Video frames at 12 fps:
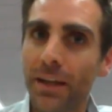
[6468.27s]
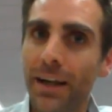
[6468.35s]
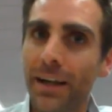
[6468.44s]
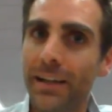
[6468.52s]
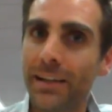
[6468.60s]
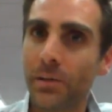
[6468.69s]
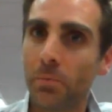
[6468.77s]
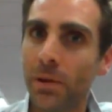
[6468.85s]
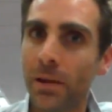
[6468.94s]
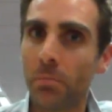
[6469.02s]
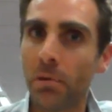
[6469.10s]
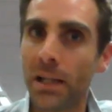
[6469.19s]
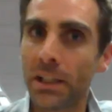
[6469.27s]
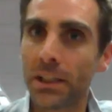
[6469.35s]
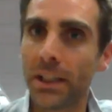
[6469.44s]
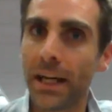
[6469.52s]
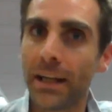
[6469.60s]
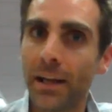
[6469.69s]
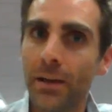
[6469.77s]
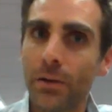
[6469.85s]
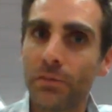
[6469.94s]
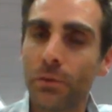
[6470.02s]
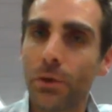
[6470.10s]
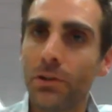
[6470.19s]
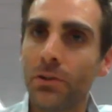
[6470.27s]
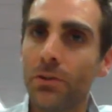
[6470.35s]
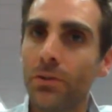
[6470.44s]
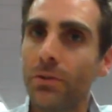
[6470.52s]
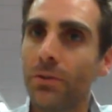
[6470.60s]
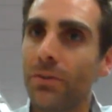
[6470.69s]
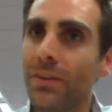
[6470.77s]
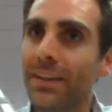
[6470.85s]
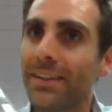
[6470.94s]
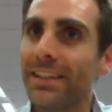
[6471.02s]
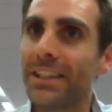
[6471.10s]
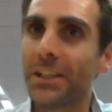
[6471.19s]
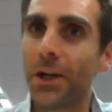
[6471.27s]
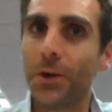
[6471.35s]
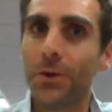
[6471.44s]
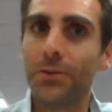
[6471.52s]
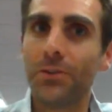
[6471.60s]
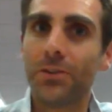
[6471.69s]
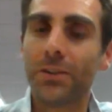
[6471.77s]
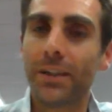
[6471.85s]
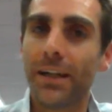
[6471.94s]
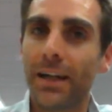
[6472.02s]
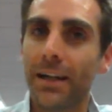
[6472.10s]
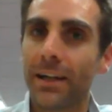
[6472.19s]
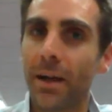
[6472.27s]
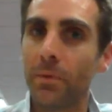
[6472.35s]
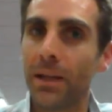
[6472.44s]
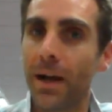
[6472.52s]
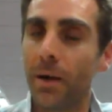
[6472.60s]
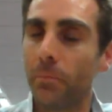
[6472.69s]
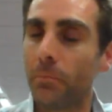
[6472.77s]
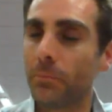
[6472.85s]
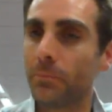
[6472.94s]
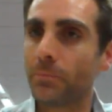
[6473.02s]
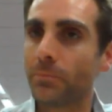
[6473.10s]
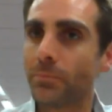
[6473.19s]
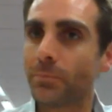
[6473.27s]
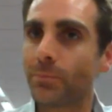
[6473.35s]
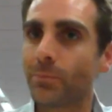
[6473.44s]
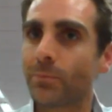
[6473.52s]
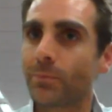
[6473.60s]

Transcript: It has been a pleasure, and I look forward to the shows coming up. I look